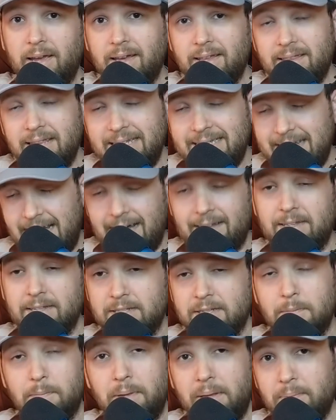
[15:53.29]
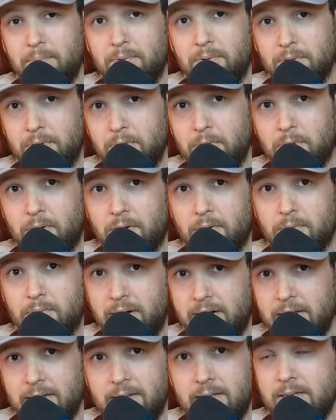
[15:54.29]
the talented people who are
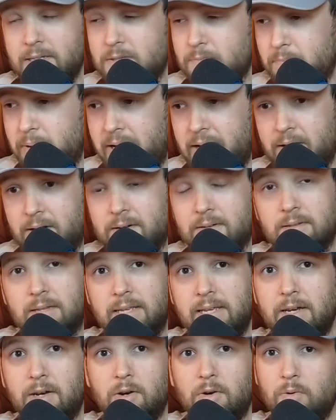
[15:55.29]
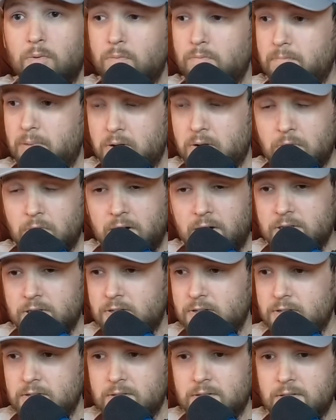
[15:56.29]
running these: Bear, Leo,
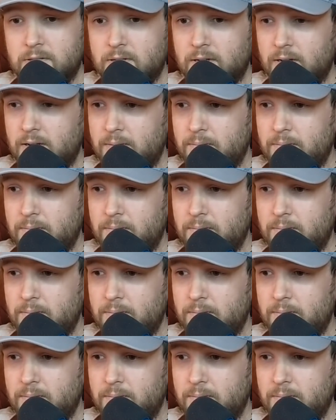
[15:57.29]
Birdwatchers,